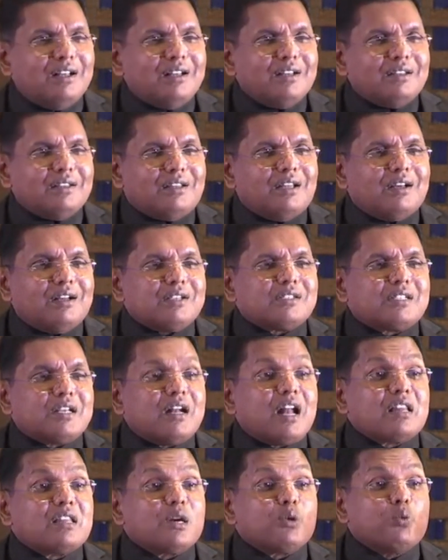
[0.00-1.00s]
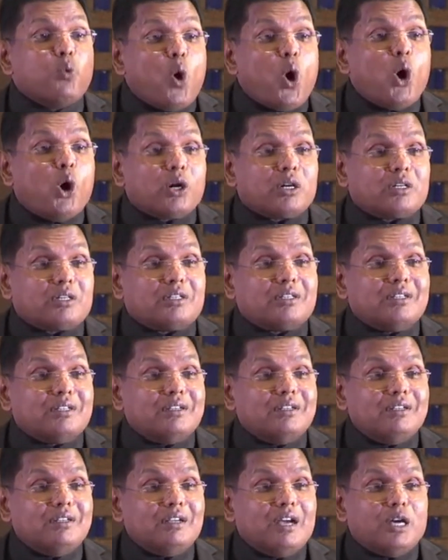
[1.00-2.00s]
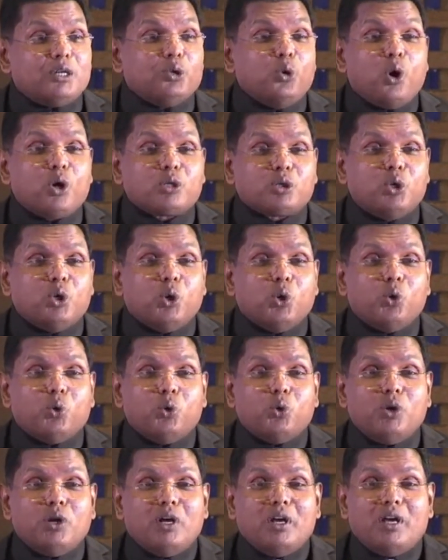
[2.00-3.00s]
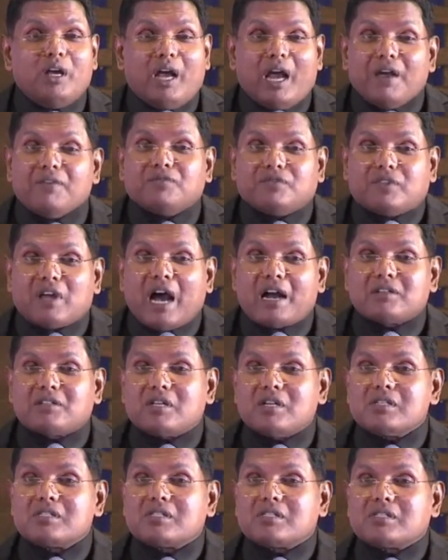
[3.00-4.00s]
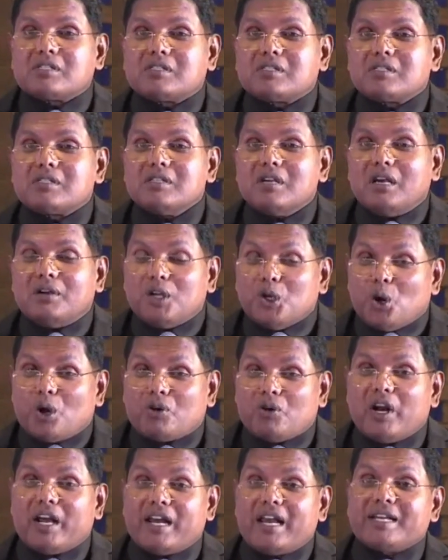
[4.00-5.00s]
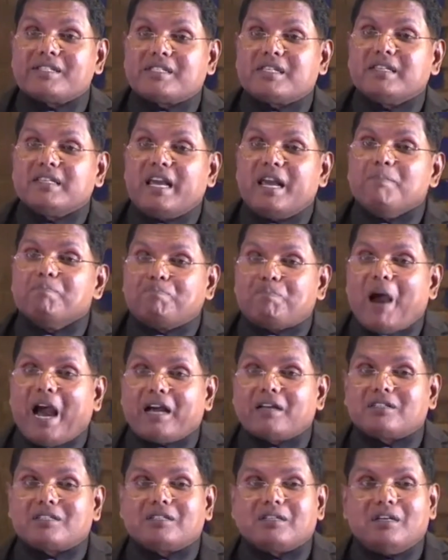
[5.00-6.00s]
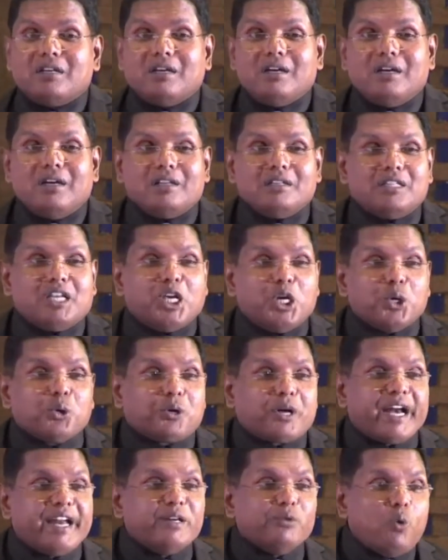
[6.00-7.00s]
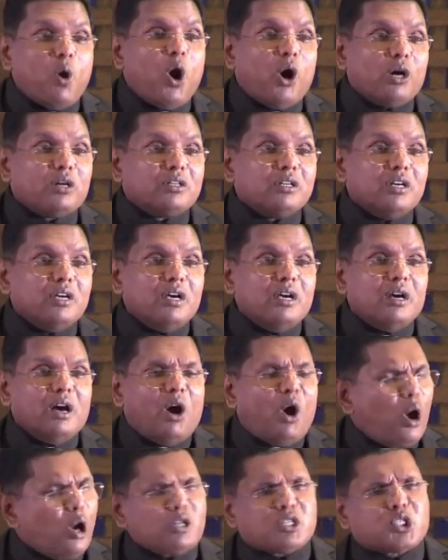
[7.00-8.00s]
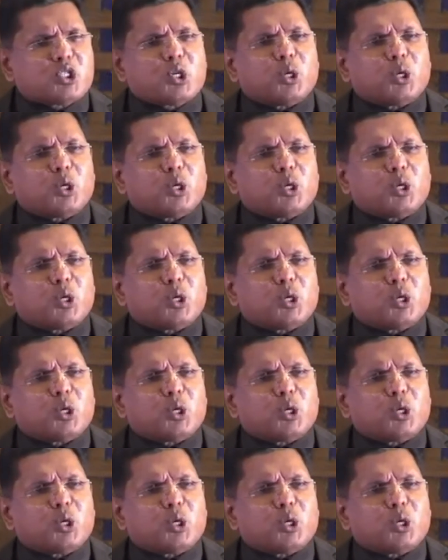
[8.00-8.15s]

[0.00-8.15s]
there is another war. I do not know if that is, you're realizing the impact. The Ukraine war also